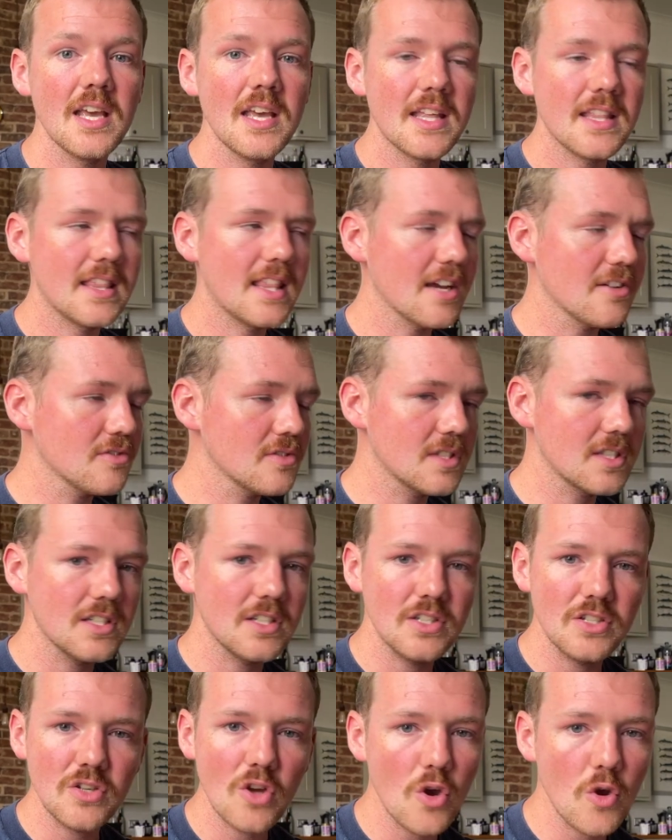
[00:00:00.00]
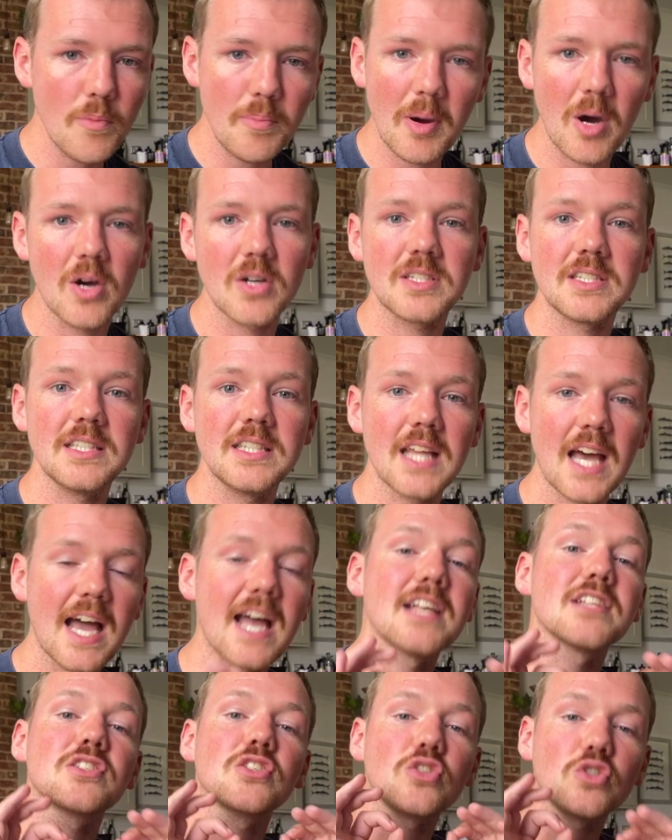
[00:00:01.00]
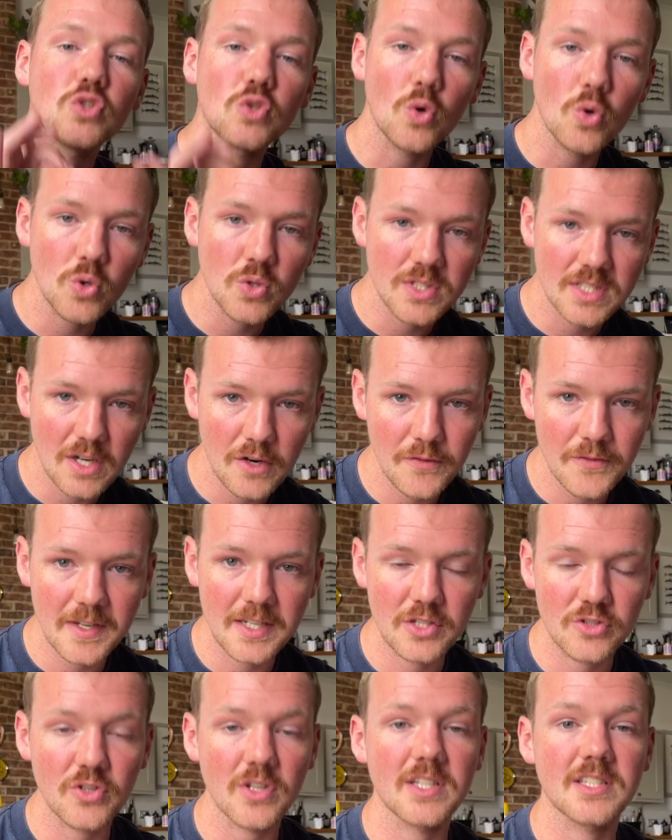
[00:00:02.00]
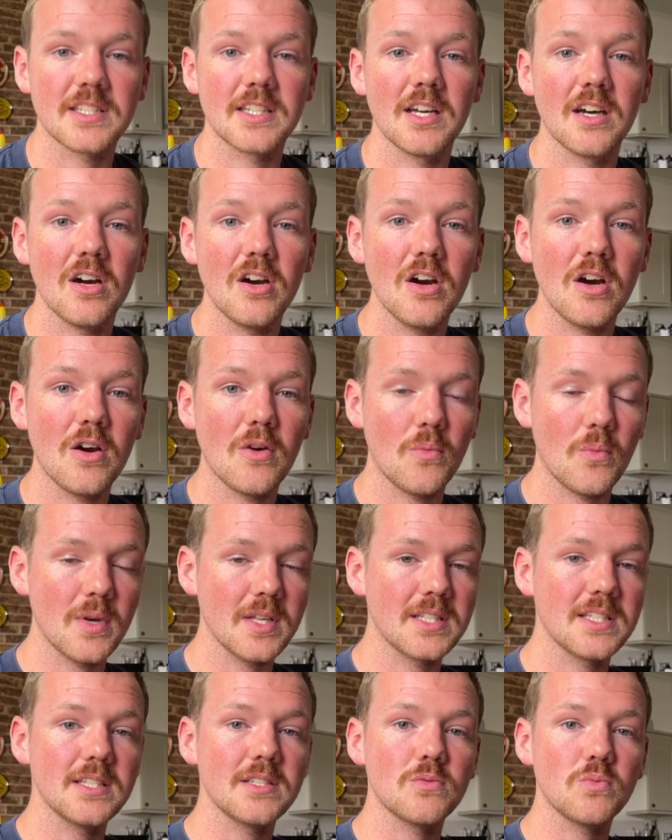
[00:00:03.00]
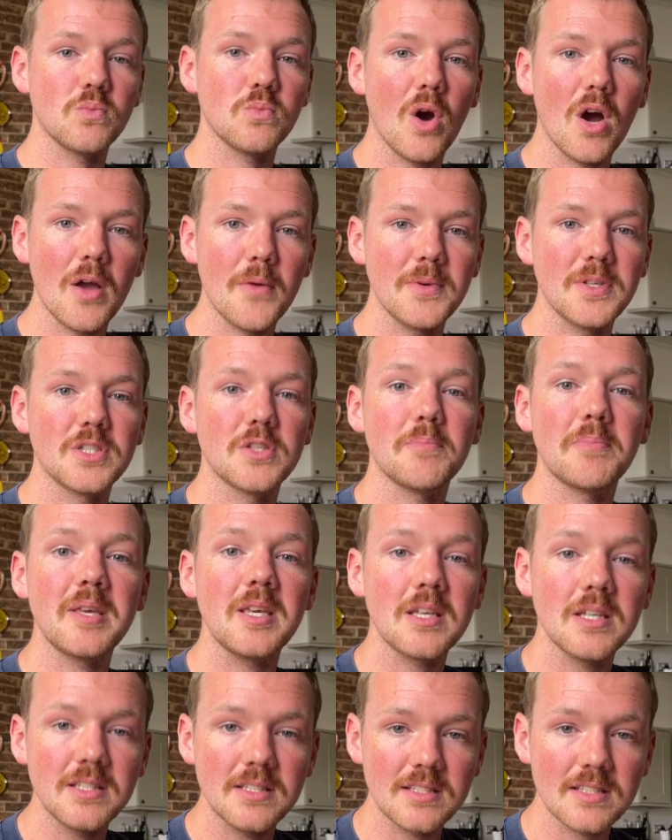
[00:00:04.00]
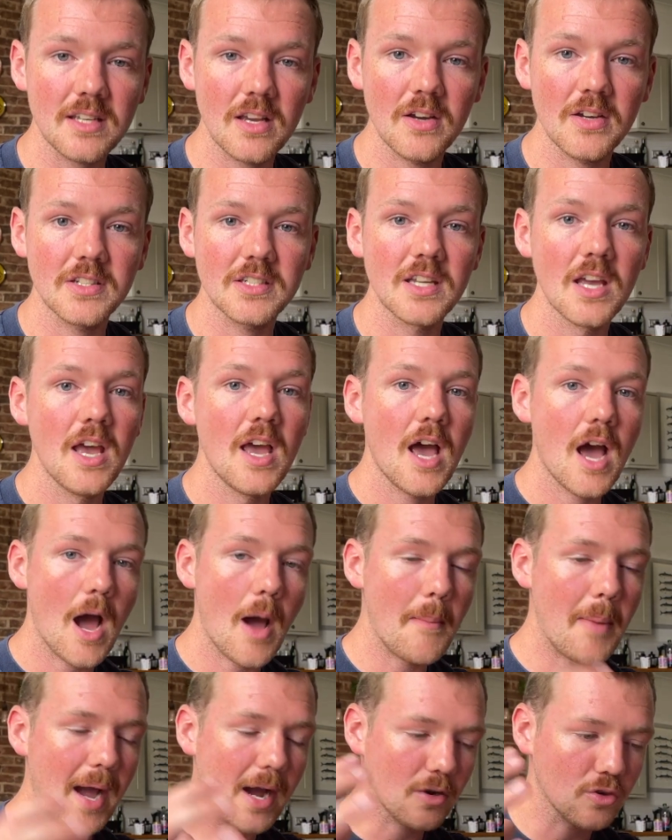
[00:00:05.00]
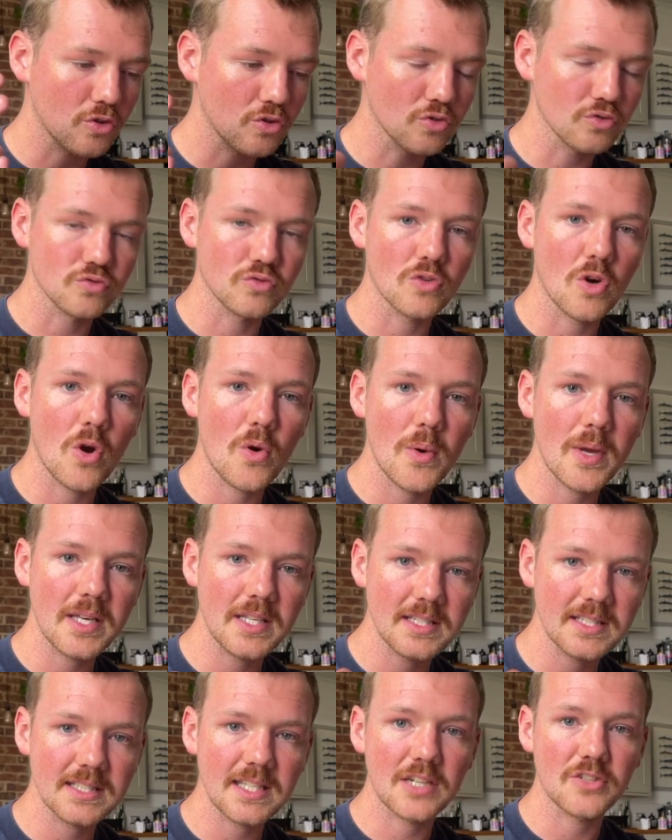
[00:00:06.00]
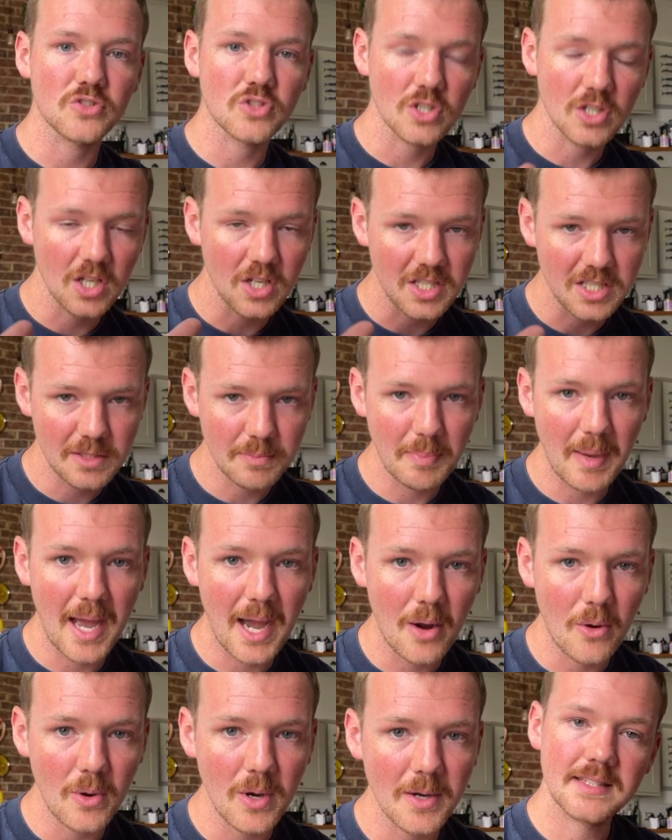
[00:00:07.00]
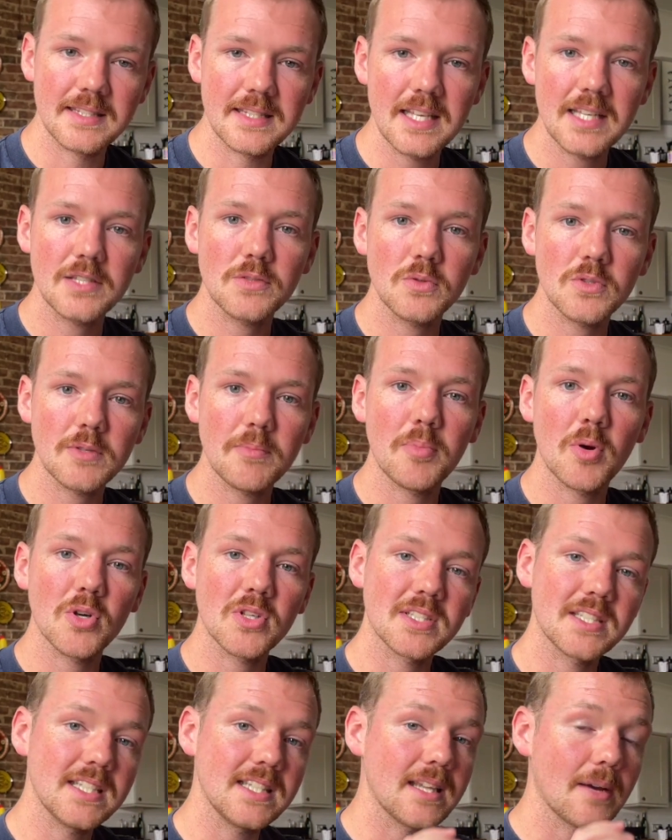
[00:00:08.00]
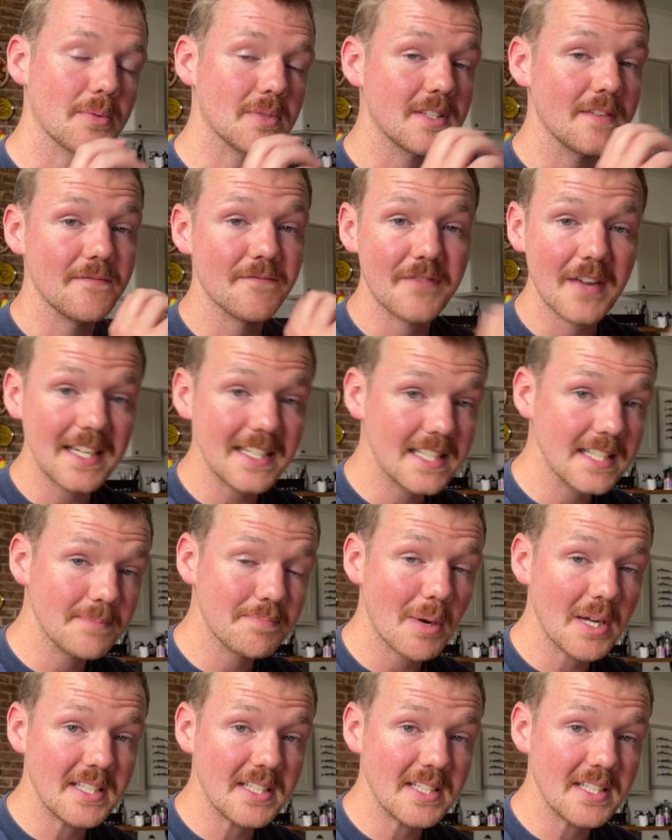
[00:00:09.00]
There is no party that has your self-interest at heart, which is why we should be concerned about growing centralized power. This was a policy that was invented by